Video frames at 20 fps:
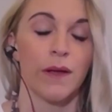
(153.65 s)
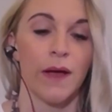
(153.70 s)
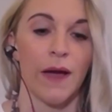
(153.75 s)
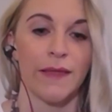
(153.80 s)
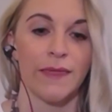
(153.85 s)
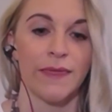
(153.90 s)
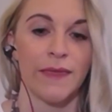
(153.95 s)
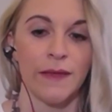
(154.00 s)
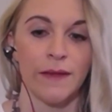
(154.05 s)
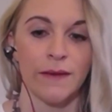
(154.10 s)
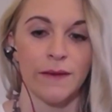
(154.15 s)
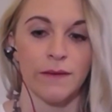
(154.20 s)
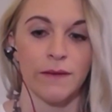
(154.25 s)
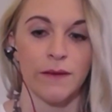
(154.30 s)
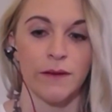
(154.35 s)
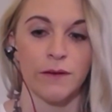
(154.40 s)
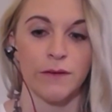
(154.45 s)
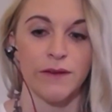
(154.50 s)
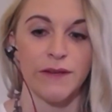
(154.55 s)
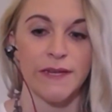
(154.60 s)
I think,
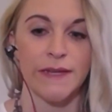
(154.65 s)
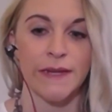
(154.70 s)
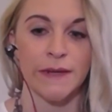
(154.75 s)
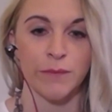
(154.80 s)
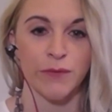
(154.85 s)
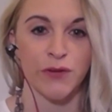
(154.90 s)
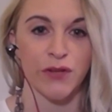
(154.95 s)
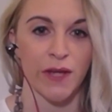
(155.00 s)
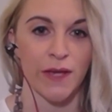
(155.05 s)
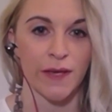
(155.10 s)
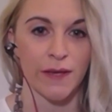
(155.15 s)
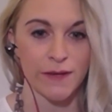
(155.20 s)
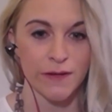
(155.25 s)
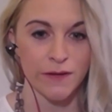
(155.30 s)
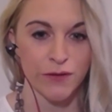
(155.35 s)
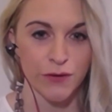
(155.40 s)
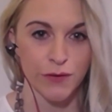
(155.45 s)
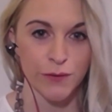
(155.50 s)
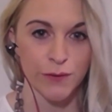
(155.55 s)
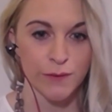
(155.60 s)
you know, TMJ
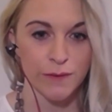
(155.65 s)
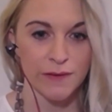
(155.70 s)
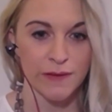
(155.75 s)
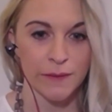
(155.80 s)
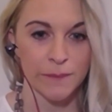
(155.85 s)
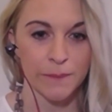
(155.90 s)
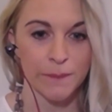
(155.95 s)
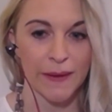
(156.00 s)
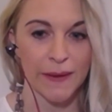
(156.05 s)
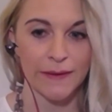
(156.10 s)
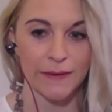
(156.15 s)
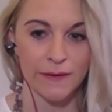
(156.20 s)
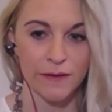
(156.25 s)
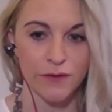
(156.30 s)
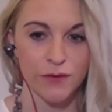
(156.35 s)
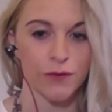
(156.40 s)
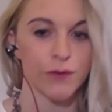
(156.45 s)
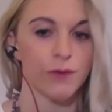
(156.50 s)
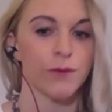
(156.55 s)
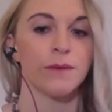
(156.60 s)
issues and bite
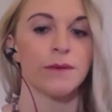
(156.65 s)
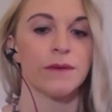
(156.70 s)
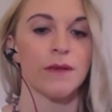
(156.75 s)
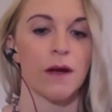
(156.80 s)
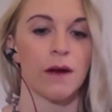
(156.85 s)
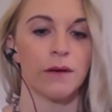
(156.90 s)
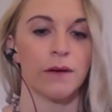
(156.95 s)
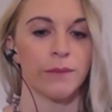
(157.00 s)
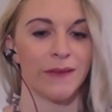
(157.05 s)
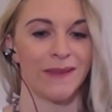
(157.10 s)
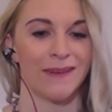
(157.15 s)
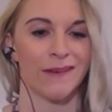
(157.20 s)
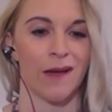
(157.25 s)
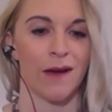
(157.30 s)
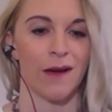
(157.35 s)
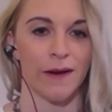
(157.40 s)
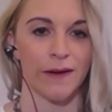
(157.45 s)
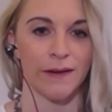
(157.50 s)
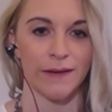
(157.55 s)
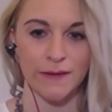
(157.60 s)
issues aren't really
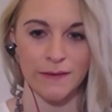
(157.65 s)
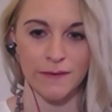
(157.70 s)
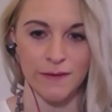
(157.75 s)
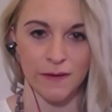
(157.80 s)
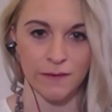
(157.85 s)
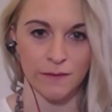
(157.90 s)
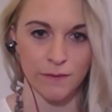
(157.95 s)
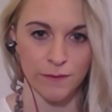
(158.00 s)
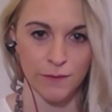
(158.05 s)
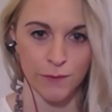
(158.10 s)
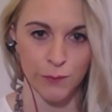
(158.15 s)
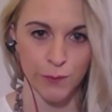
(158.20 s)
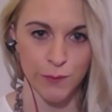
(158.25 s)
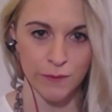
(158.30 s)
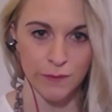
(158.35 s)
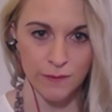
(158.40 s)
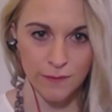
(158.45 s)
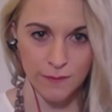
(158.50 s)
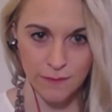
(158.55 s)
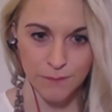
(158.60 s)
taught in dental
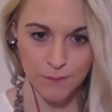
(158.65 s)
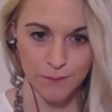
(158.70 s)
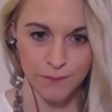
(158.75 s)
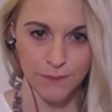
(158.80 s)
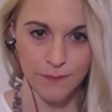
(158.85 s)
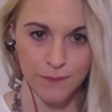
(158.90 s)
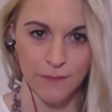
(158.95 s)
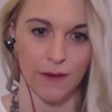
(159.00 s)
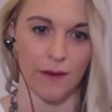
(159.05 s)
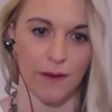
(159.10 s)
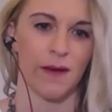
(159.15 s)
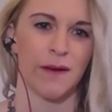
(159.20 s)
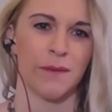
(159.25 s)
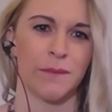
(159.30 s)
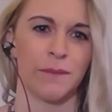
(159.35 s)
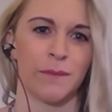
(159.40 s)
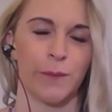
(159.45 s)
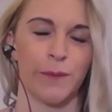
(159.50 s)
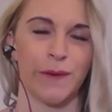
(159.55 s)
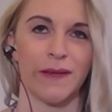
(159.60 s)
schools
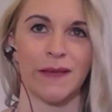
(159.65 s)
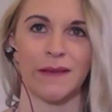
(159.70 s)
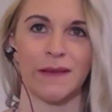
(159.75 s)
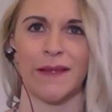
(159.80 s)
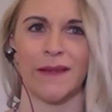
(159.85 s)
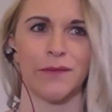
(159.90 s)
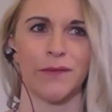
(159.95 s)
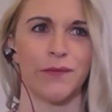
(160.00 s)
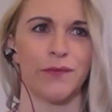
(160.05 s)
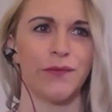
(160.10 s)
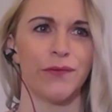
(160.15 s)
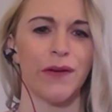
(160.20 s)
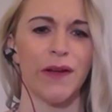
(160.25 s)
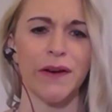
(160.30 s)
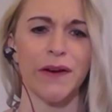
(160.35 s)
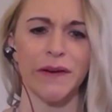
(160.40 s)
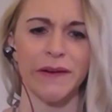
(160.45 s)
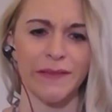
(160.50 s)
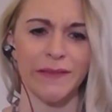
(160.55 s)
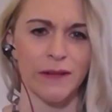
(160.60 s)
um, we get like
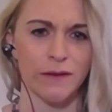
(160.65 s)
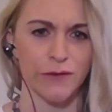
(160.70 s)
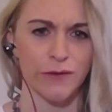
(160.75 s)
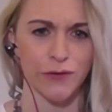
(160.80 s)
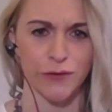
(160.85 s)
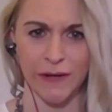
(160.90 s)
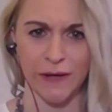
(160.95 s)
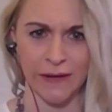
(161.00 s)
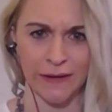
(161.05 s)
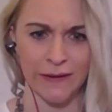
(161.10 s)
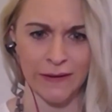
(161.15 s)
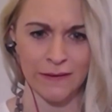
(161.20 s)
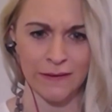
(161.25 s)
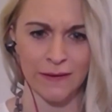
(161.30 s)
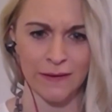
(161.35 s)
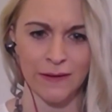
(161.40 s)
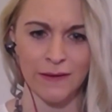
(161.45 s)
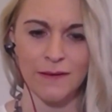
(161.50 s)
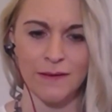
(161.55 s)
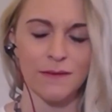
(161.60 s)
very little training
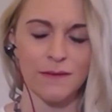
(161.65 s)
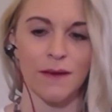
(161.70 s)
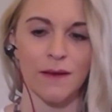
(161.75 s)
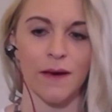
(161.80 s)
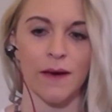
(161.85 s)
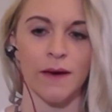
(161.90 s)
in it.